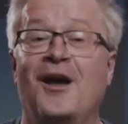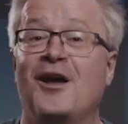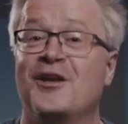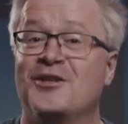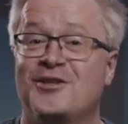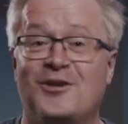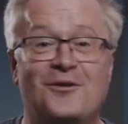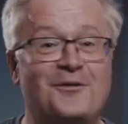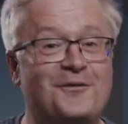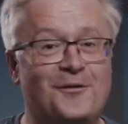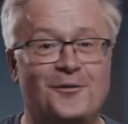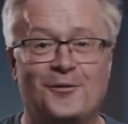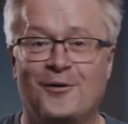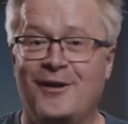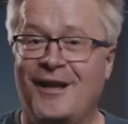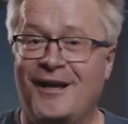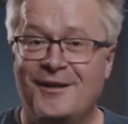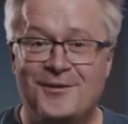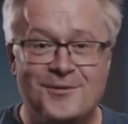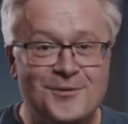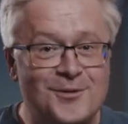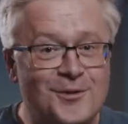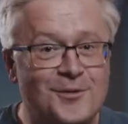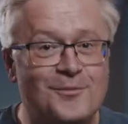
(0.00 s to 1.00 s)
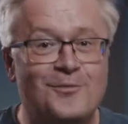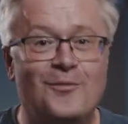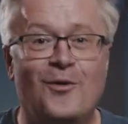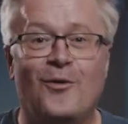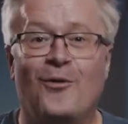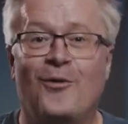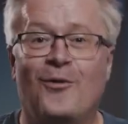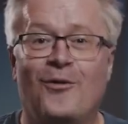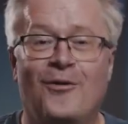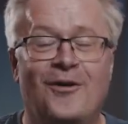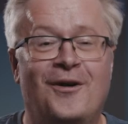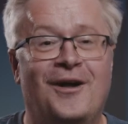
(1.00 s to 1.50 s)
So if you would like to know
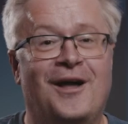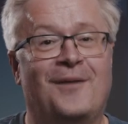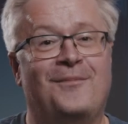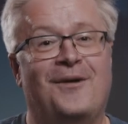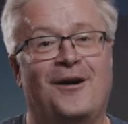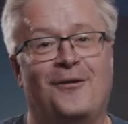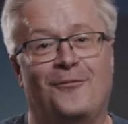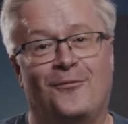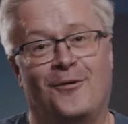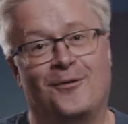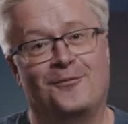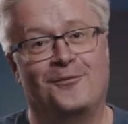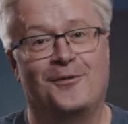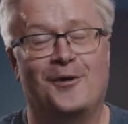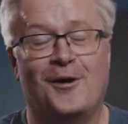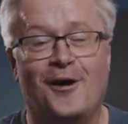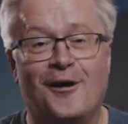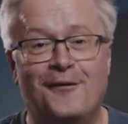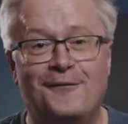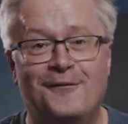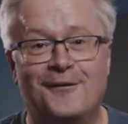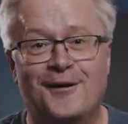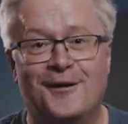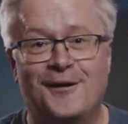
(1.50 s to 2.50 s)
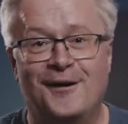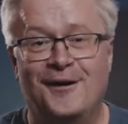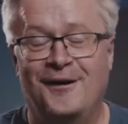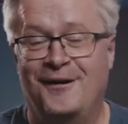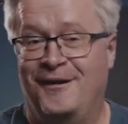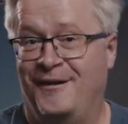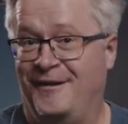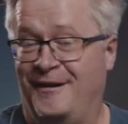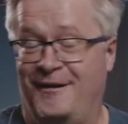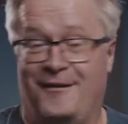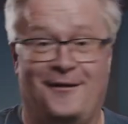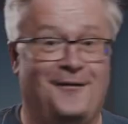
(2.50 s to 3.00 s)
more about what we offer,
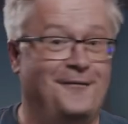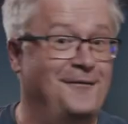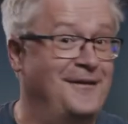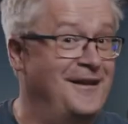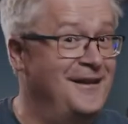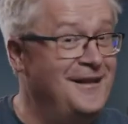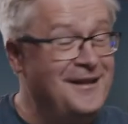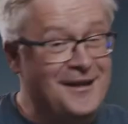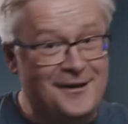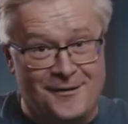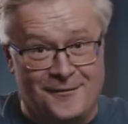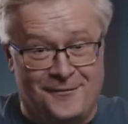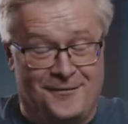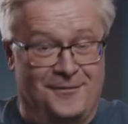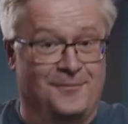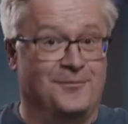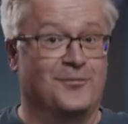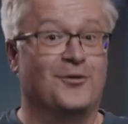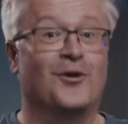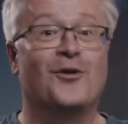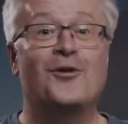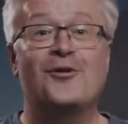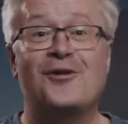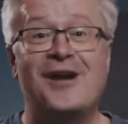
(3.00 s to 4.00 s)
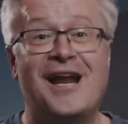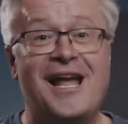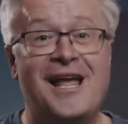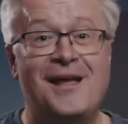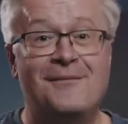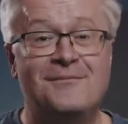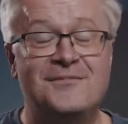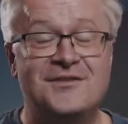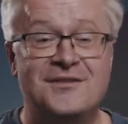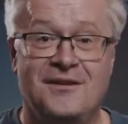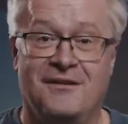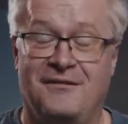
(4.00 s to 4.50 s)
of any of the
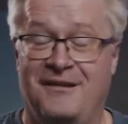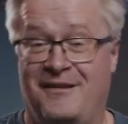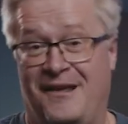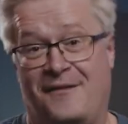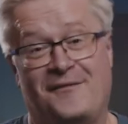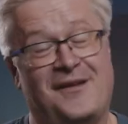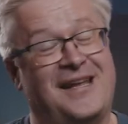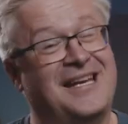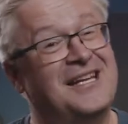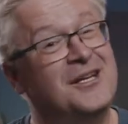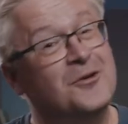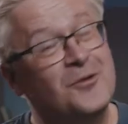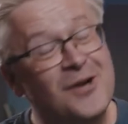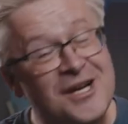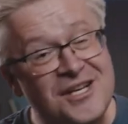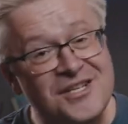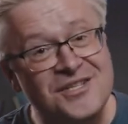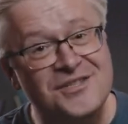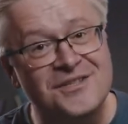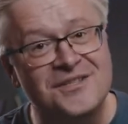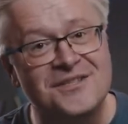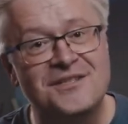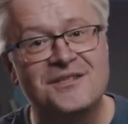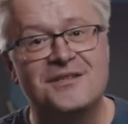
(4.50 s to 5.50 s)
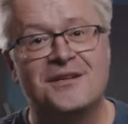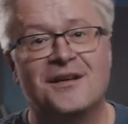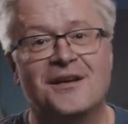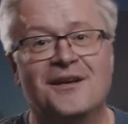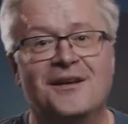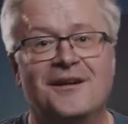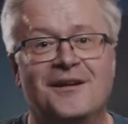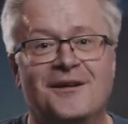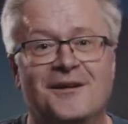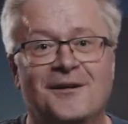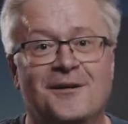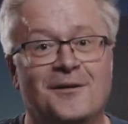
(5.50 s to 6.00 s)
programs, have any questions,
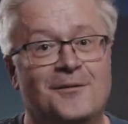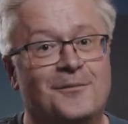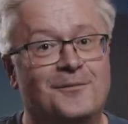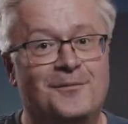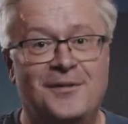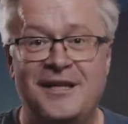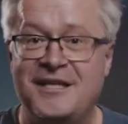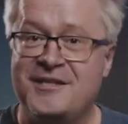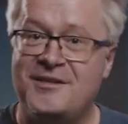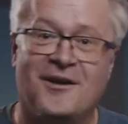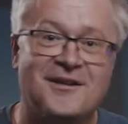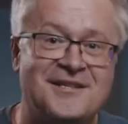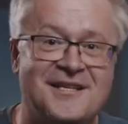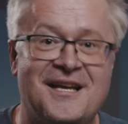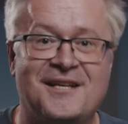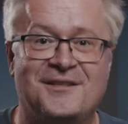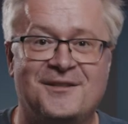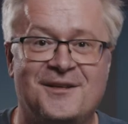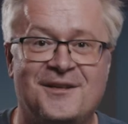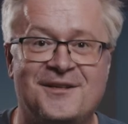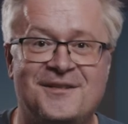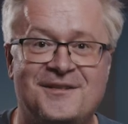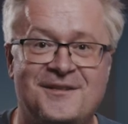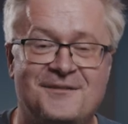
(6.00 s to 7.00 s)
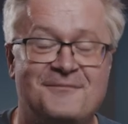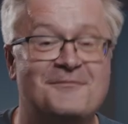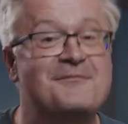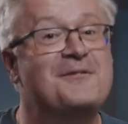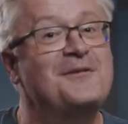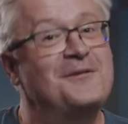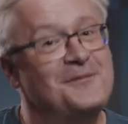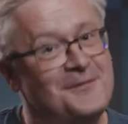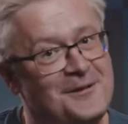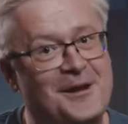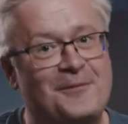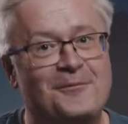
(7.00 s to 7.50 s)
please contact us
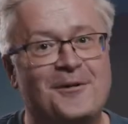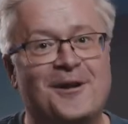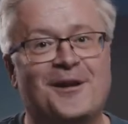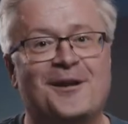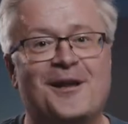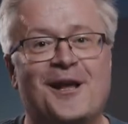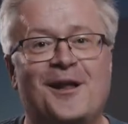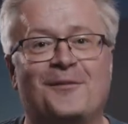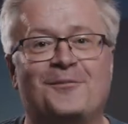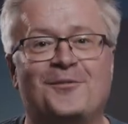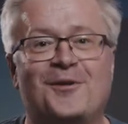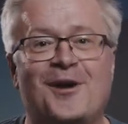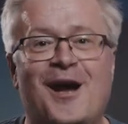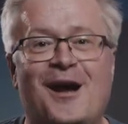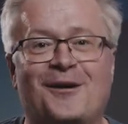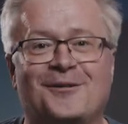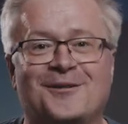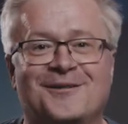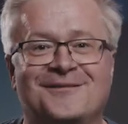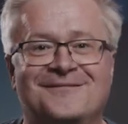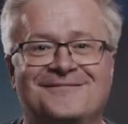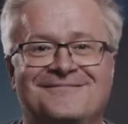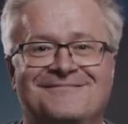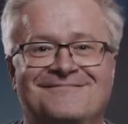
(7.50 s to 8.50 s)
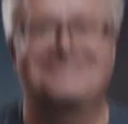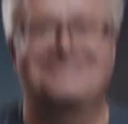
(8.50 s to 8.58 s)
and we can help you out.